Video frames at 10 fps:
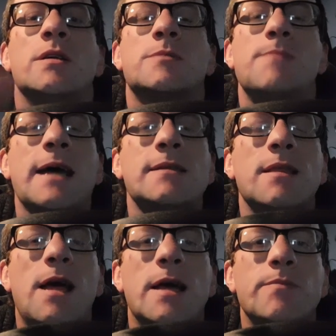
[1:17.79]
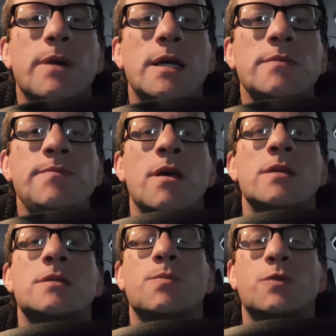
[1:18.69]
Smack the like button,
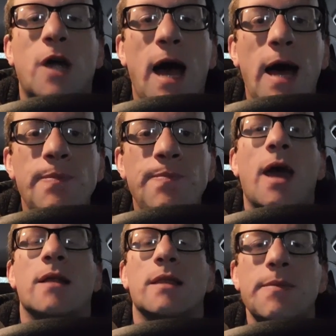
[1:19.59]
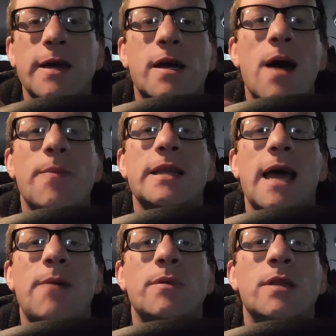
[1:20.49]
subscribe, and leave me a comment
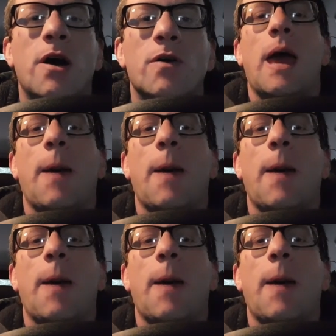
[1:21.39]
down below.